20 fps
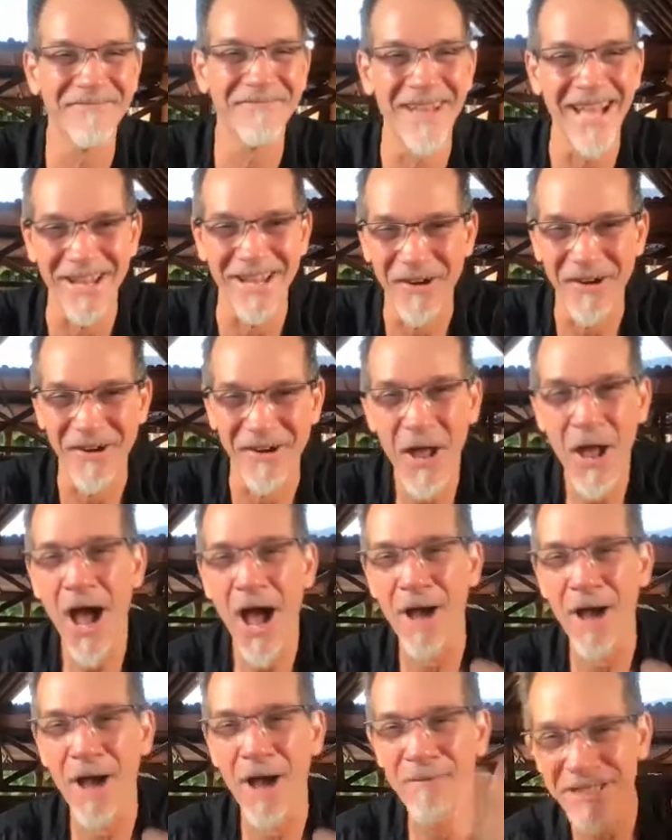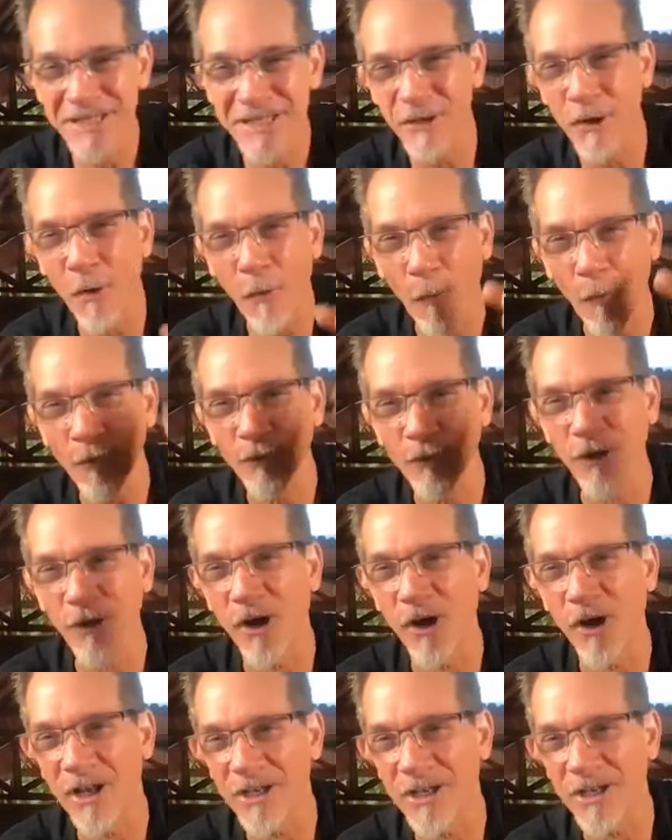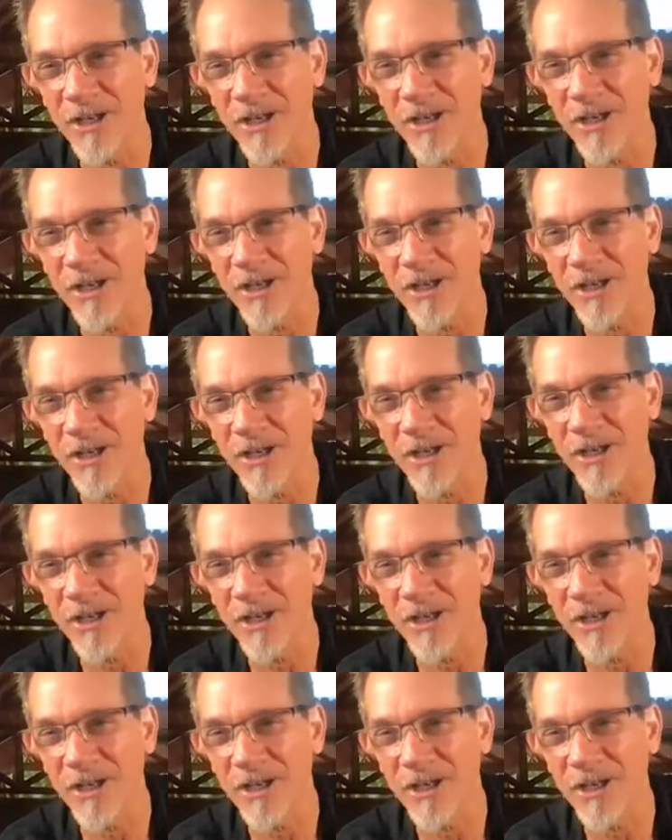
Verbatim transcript: Doesn't matter. I'm just going to hold on to this and